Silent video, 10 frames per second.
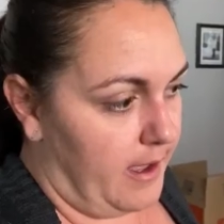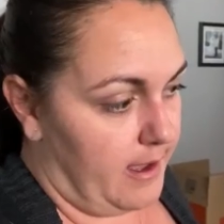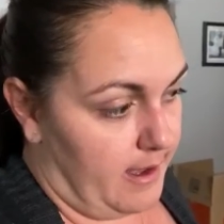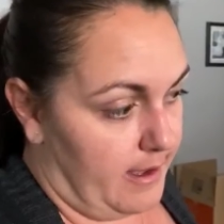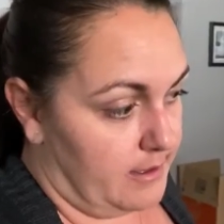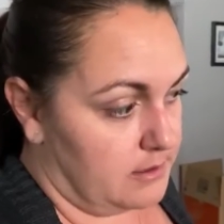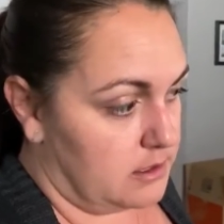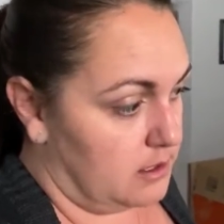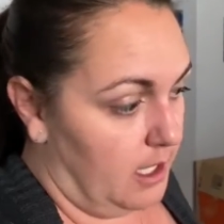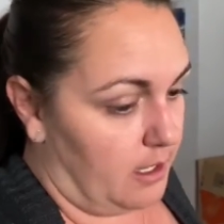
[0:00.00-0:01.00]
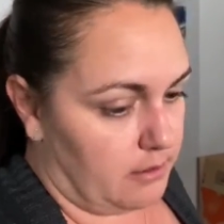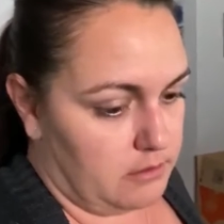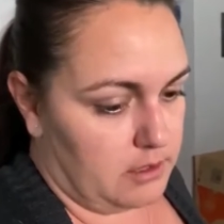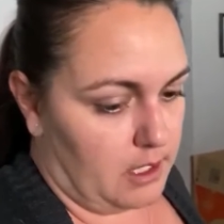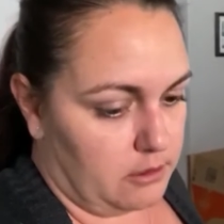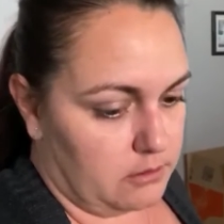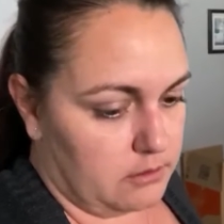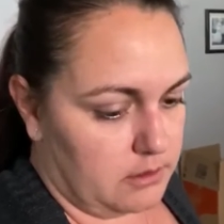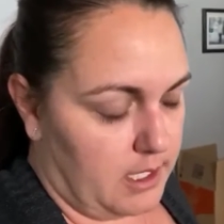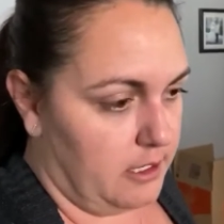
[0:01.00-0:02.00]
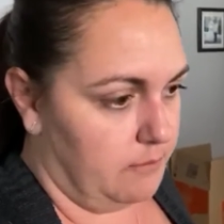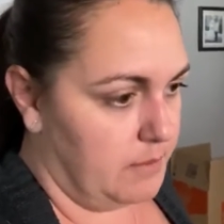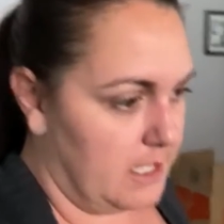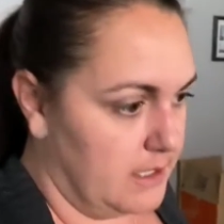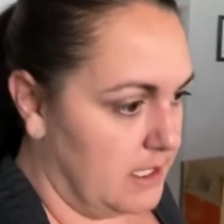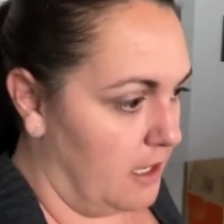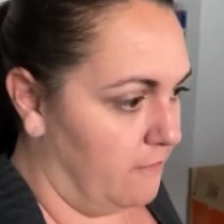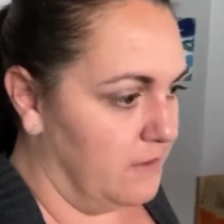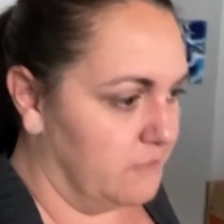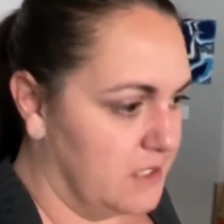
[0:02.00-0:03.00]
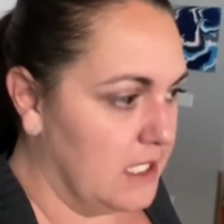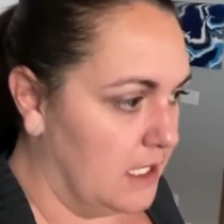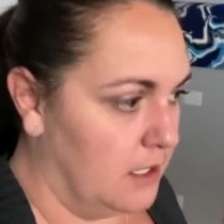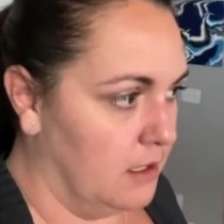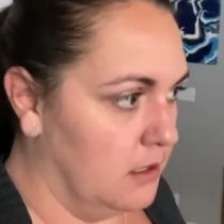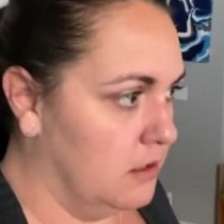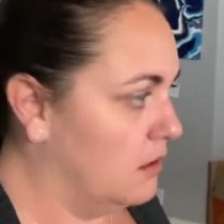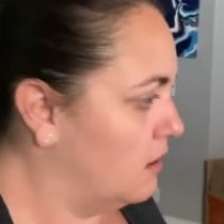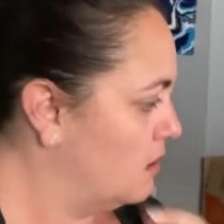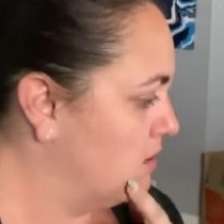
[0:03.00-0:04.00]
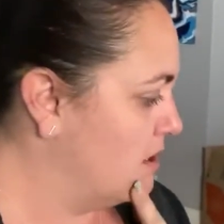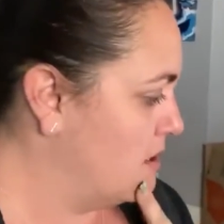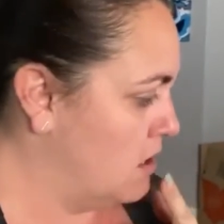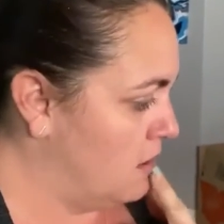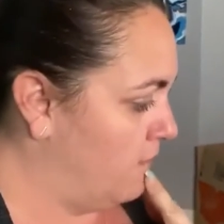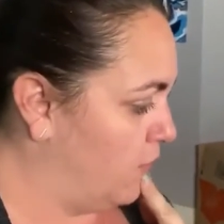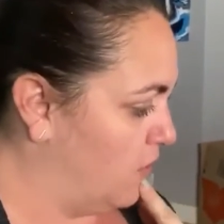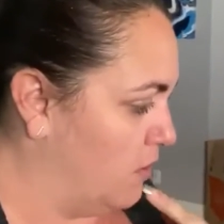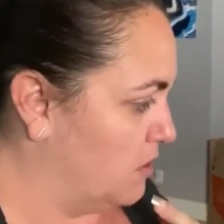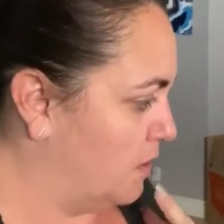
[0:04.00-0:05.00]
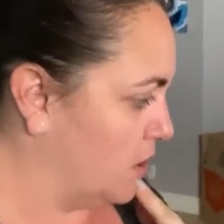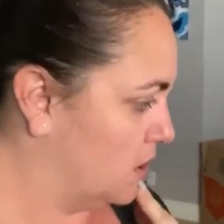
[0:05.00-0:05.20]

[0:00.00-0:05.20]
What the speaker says: And yeah, that'll kind of be day 15 for the most part.